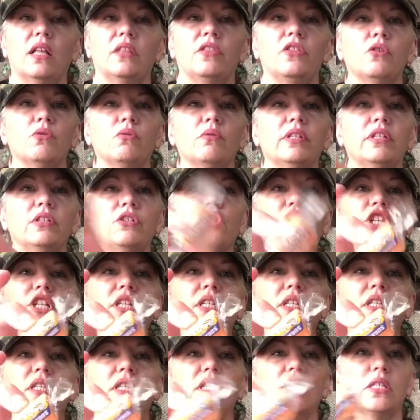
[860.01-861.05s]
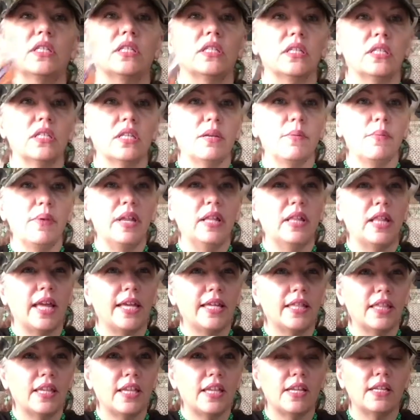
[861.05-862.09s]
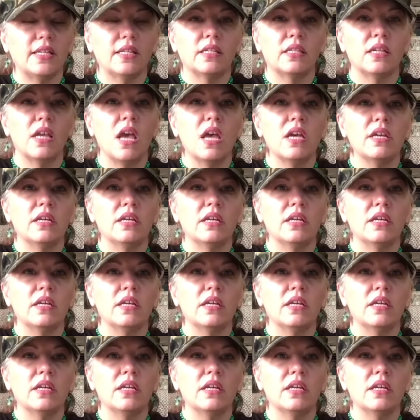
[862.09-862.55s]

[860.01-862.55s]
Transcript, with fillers: the real Chick-O-Sticks. Does anybody like these?